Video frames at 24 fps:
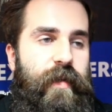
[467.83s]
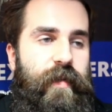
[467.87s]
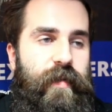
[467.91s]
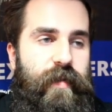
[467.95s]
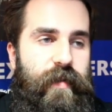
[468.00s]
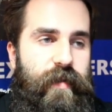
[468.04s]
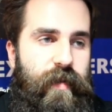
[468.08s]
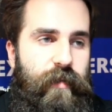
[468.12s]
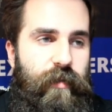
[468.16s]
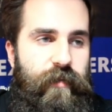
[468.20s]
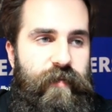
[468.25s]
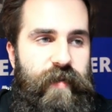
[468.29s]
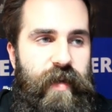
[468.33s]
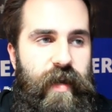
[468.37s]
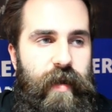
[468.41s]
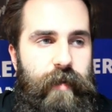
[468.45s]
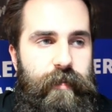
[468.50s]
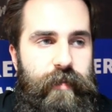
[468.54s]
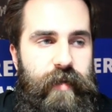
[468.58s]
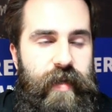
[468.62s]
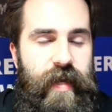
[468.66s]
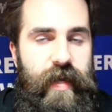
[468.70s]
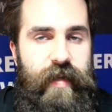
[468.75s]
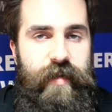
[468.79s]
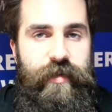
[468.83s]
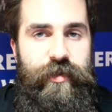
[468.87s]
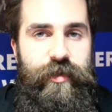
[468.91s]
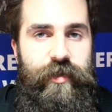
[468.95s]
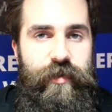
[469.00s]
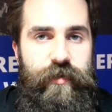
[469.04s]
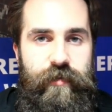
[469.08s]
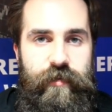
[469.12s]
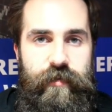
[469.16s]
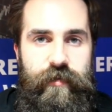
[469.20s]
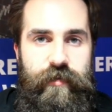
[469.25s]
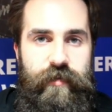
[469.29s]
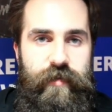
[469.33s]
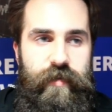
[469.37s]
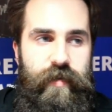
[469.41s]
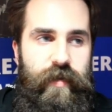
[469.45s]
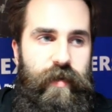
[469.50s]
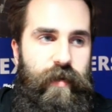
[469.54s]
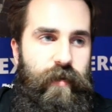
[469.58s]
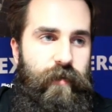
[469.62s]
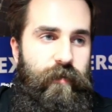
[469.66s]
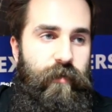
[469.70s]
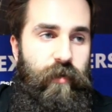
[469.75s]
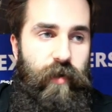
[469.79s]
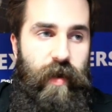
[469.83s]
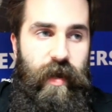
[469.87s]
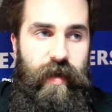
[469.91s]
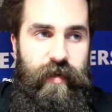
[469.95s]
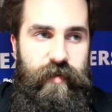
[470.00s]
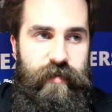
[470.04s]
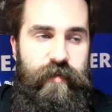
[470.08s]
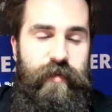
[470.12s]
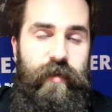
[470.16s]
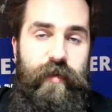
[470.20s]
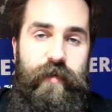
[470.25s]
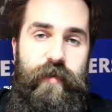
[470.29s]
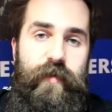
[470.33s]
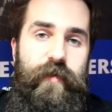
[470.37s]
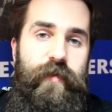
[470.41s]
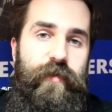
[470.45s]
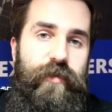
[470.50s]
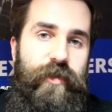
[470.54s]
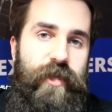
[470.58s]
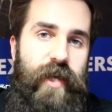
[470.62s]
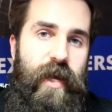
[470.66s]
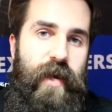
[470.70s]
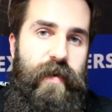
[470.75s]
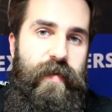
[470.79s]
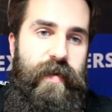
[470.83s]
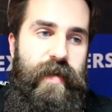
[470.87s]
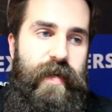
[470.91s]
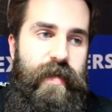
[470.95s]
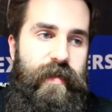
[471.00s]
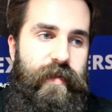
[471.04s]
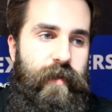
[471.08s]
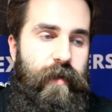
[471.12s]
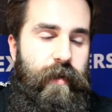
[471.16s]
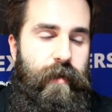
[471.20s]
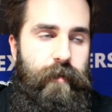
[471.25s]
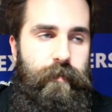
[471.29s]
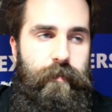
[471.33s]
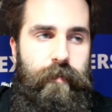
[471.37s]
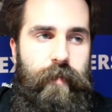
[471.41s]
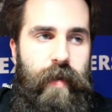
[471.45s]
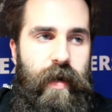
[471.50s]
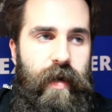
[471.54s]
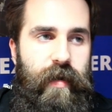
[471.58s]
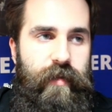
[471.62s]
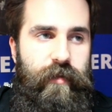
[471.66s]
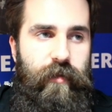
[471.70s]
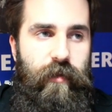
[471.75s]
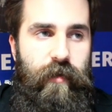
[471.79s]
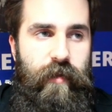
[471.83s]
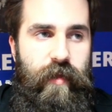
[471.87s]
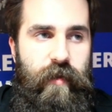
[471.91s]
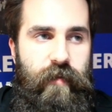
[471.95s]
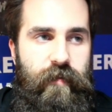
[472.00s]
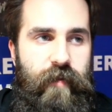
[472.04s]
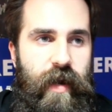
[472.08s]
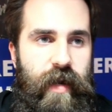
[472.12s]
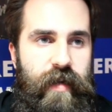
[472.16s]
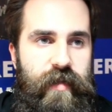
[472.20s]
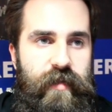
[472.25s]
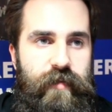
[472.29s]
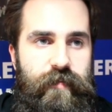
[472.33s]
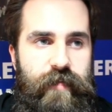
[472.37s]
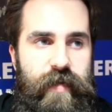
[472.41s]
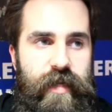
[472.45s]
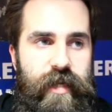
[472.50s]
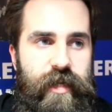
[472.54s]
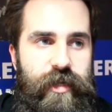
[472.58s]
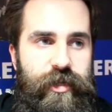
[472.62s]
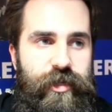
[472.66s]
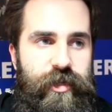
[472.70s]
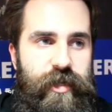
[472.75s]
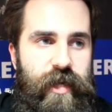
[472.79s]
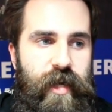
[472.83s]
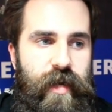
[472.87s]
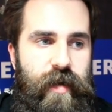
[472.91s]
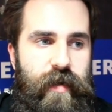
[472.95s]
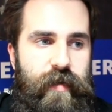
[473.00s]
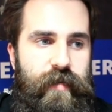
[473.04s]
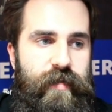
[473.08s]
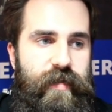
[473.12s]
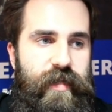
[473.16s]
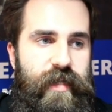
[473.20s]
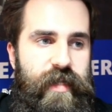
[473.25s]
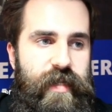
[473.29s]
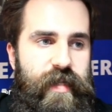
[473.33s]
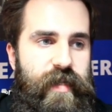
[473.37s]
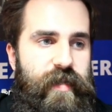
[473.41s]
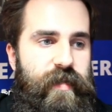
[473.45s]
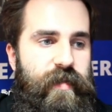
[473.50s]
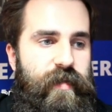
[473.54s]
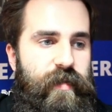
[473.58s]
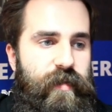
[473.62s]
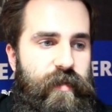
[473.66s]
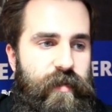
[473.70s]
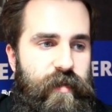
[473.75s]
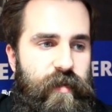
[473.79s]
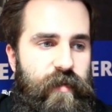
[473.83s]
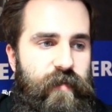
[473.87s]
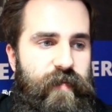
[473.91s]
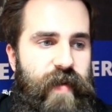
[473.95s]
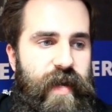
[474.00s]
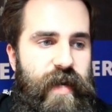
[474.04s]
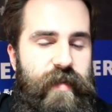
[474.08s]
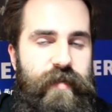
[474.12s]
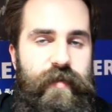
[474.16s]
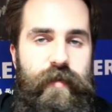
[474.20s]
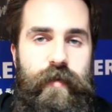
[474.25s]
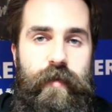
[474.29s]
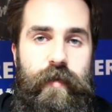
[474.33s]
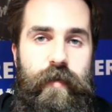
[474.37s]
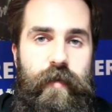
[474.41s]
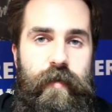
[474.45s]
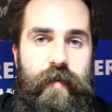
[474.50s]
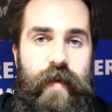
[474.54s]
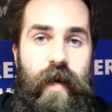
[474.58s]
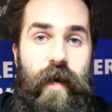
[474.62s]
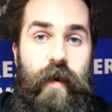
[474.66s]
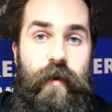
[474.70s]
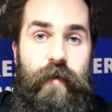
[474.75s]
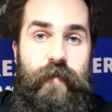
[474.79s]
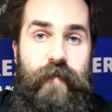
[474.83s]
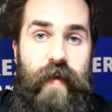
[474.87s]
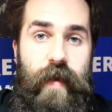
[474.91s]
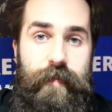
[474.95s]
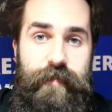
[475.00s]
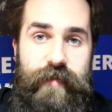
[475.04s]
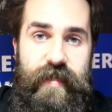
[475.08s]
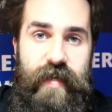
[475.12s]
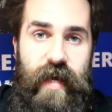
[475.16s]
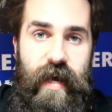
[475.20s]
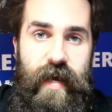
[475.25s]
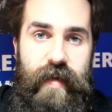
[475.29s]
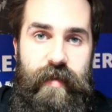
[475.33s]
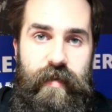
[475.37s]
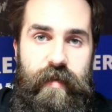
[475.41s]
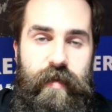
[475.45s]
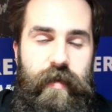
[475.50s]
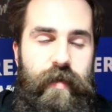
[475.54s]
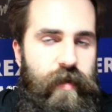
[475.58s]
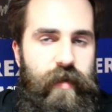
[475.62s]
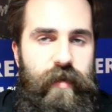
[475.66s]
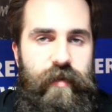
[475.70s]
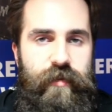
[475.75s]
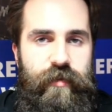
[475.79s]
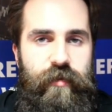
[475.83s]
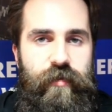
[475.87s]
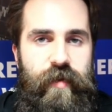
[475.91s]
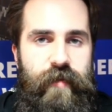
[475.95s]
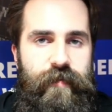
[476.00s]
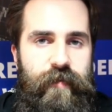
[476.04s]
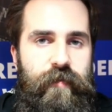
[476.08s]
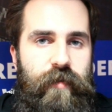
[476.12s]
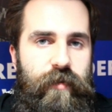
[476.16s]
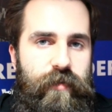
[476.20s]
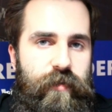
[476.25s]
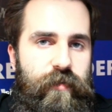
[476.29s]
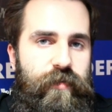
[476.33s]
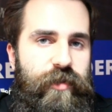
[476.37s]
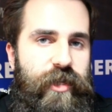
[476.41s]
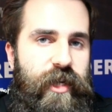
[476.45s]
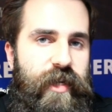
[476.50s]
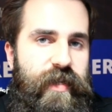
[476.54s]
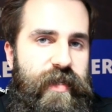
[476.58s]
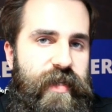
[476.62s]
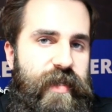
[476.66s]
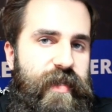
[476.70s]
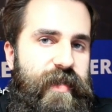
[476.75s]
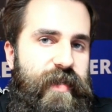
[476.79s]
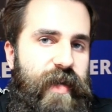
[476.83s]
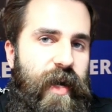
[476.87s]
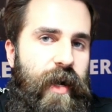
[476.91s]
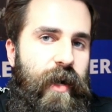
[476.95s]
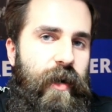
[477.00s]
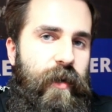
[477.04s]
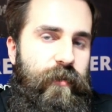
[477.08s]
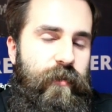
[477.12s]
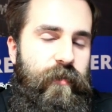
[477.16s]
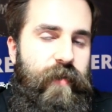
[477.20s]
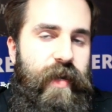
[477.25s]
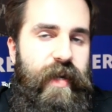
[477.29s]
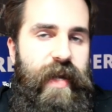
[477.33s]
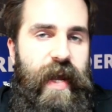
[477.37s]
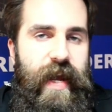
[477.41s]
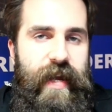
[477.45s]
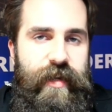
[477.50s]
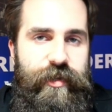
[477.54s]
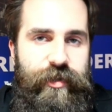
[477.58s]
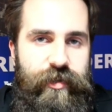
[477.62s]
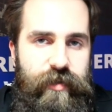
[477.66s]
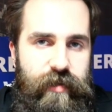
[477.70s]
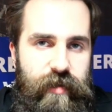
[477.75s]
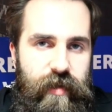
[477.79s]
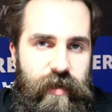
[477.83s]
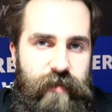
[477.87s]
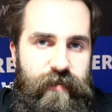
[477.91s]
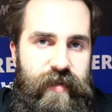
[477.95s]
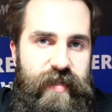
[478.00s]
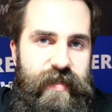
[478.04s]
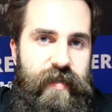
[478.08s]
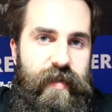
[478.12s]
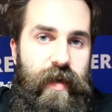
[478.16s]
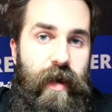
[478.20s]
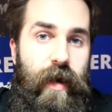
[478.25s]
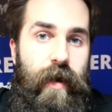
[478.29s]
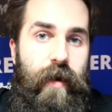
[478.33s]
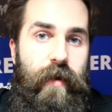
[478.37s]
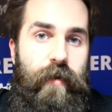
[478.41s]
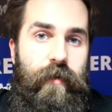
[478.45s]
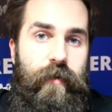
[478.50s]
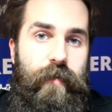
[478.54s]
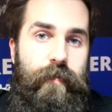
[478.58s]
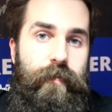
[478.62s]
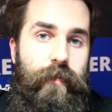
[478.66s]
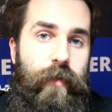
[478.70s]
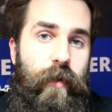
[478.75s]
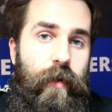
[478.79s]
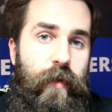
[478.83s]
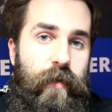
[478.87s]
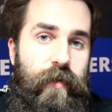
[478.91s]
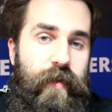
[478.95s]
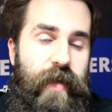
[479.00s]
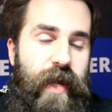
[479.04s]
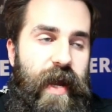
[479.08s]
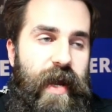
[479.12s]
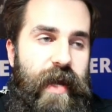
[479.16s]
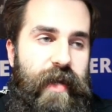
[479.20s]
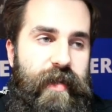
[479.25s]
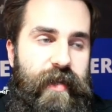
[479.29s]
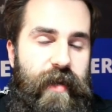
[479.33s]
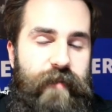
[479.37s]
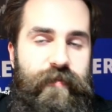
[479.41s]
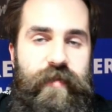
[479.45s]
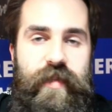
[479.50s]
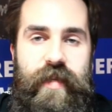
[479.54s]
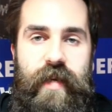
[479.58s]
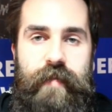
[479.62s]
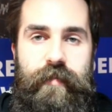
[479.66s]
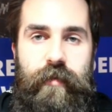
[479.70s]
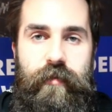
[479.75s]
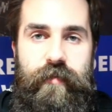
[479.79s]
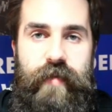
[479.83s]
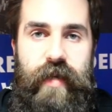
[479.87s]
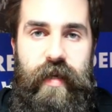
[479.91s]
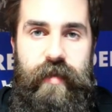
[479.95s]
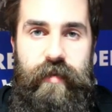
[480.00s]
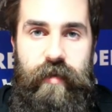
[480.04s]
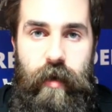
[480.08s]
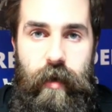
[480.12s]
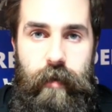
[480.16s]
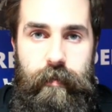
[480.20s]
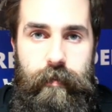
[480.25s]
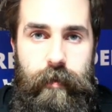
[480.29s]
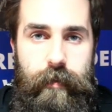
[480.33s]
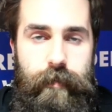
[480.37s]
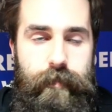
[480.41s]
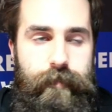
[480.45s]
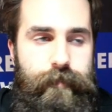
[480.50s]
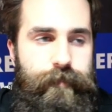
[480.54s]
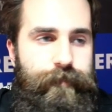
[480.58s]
Some of them can choose for us not to share it, but otherwise we share these surveys on our website. So if you want to check these out, you can actually visit our blog at ftmo.com.